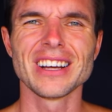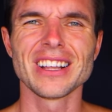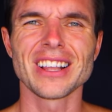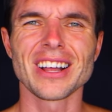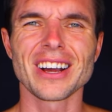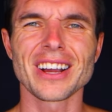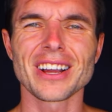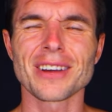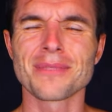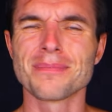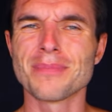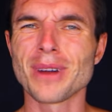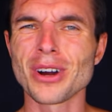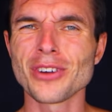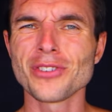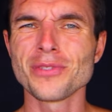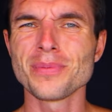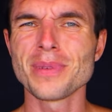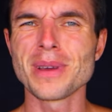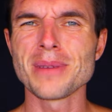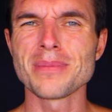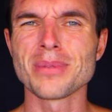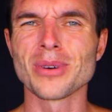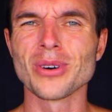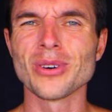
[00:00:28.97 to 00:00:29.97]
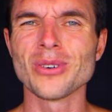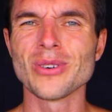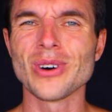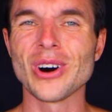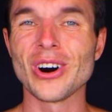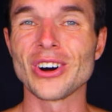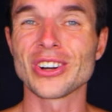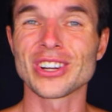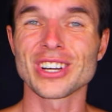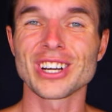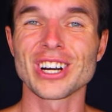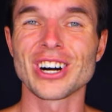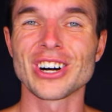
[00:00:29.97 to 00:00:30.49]
Like most people
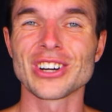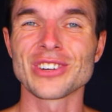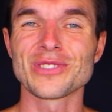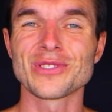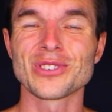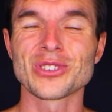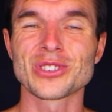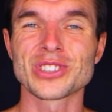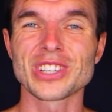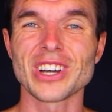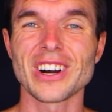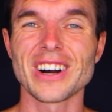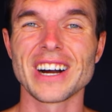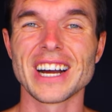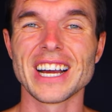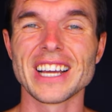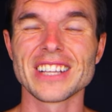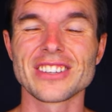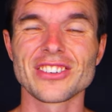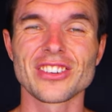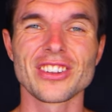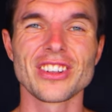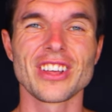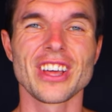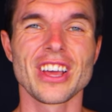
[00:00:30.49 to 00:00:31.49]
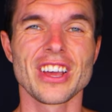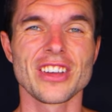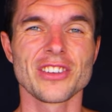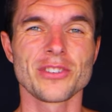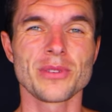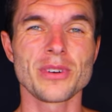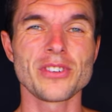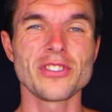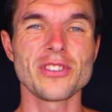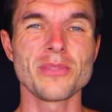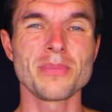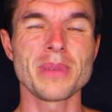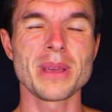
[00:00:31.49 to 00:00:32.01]
on a carnivore diet,
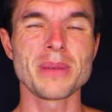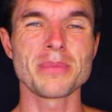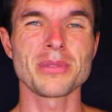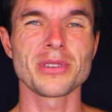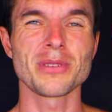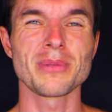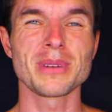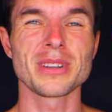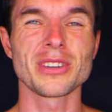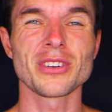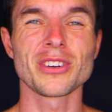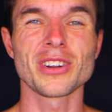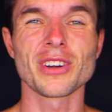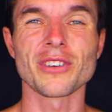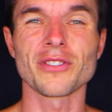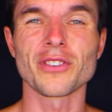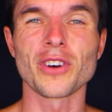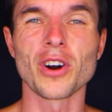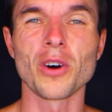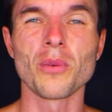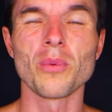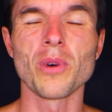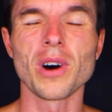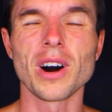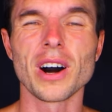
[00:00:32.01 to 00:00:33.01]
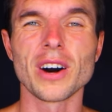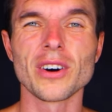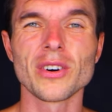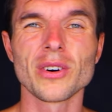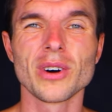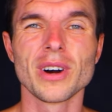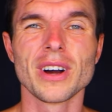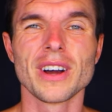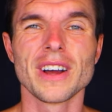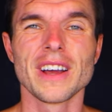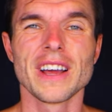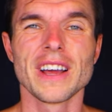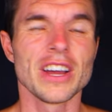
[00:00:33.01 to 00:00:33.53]
especially people that have been doing it for a while,
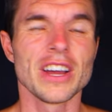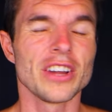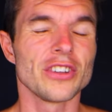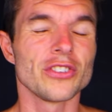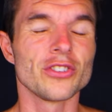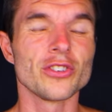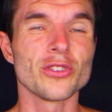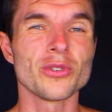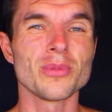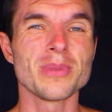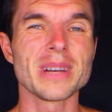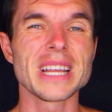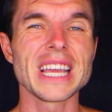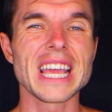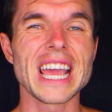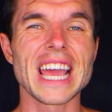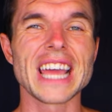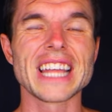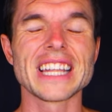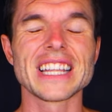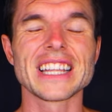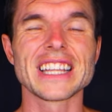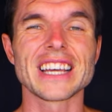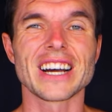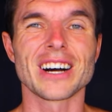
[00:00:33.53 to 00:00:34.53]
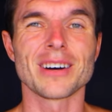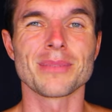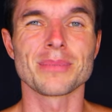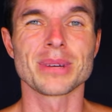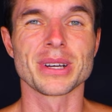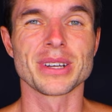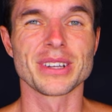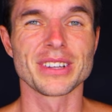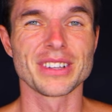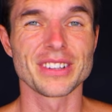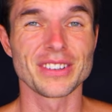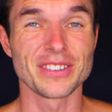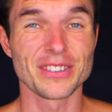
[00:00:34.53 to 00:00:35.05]
normally end up
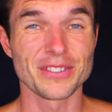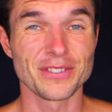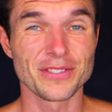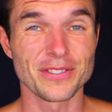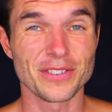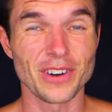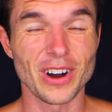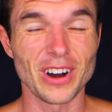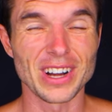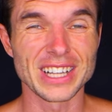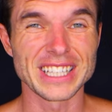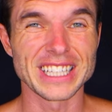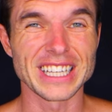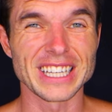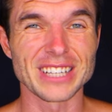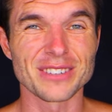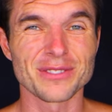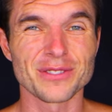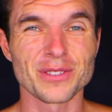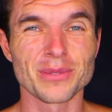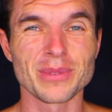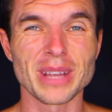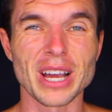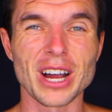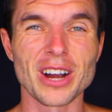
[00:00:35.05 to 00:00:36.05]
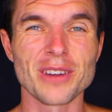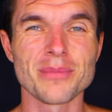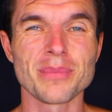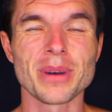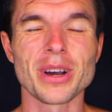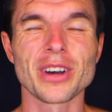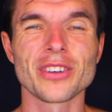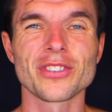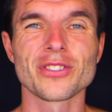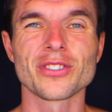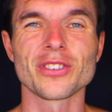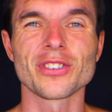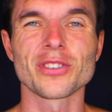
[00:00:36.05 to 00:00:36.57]
finding from their own
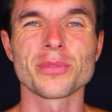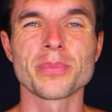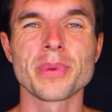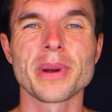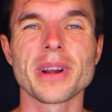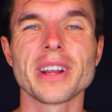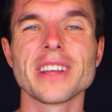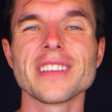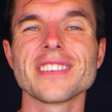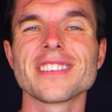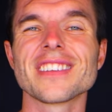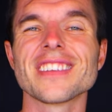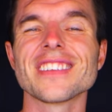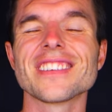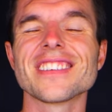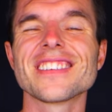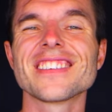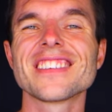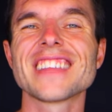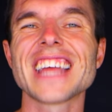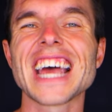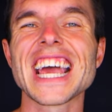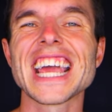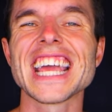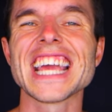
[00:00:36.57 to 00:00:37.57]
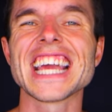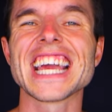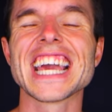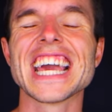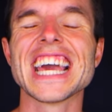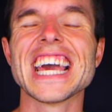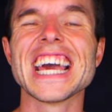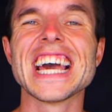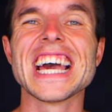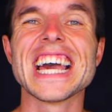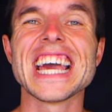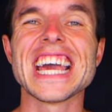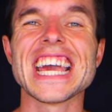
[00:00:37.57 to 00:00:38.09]
personal experience that steak
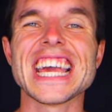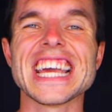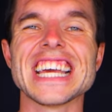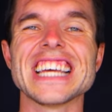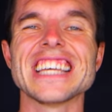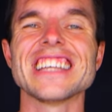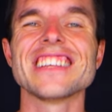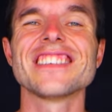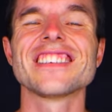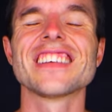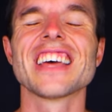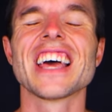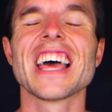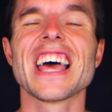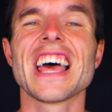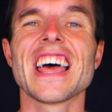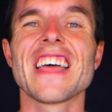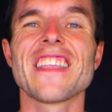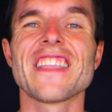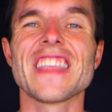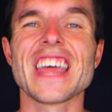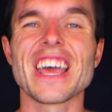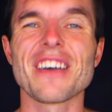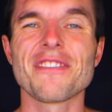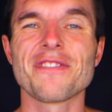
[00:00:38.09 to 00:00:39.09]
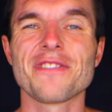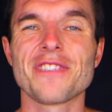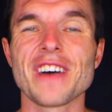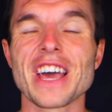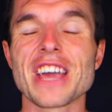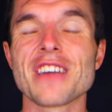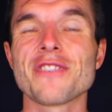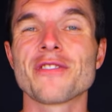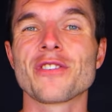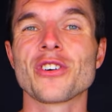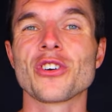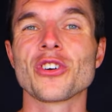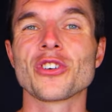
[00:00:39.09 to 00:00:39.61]
is their
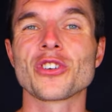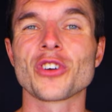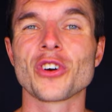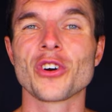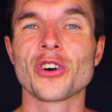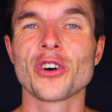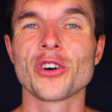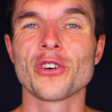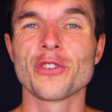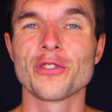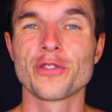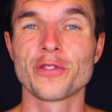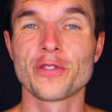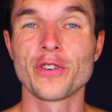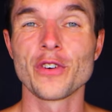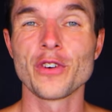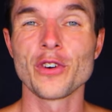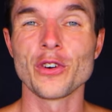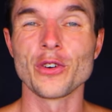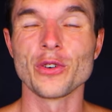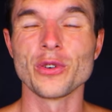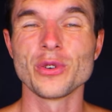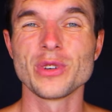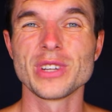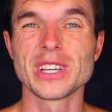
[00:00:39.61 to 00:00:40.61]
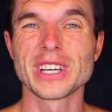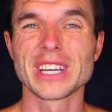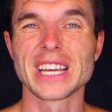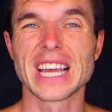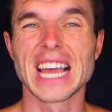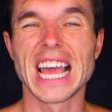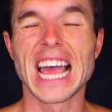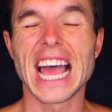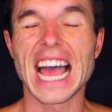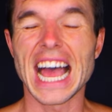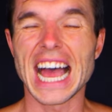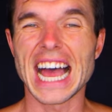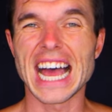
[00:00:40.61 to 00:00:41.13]
favorite food,
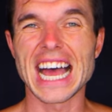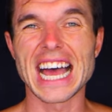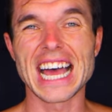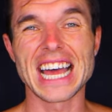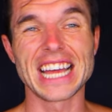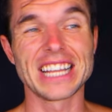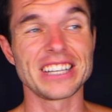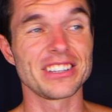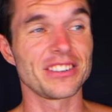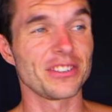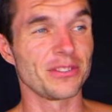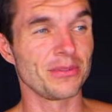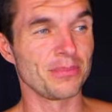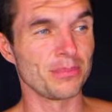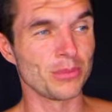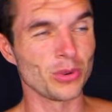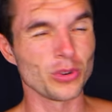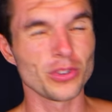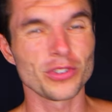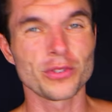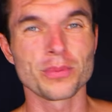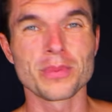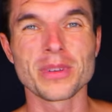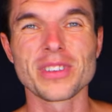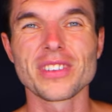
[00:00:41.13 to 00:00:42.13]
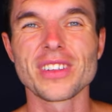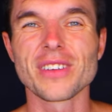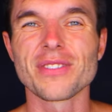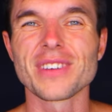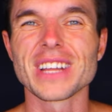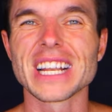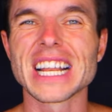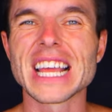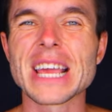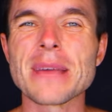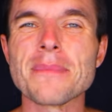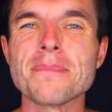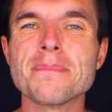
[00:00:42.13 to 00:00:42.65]
and more
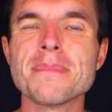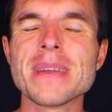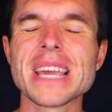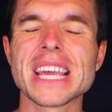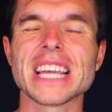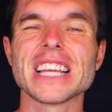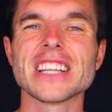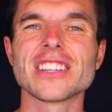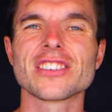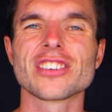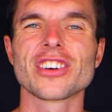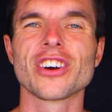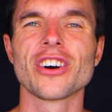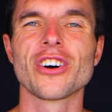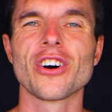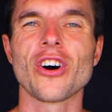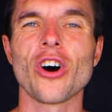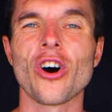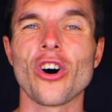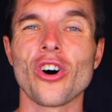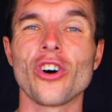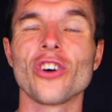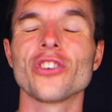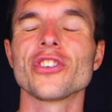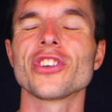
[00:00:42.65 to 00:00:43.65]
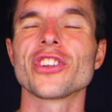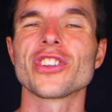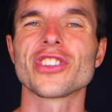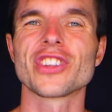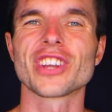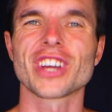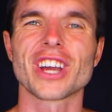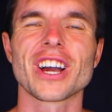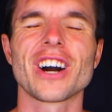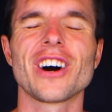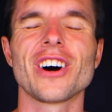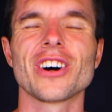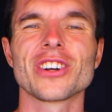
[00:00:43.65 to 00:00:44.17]
specifically meat on the
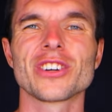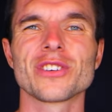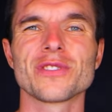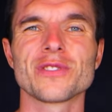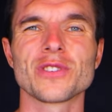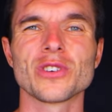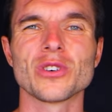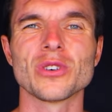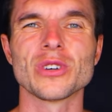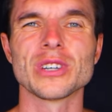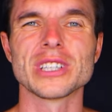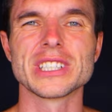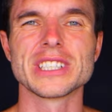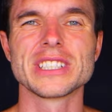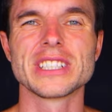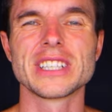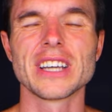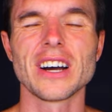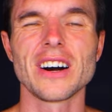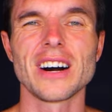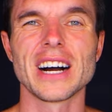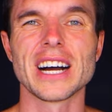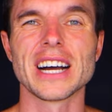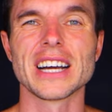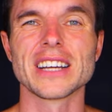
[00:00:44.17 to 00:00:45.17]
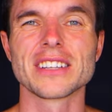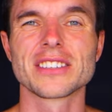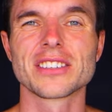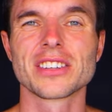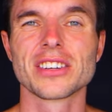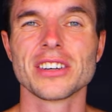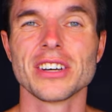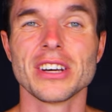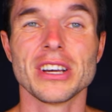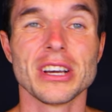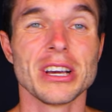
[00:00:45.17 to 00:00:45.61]
carnivore diet.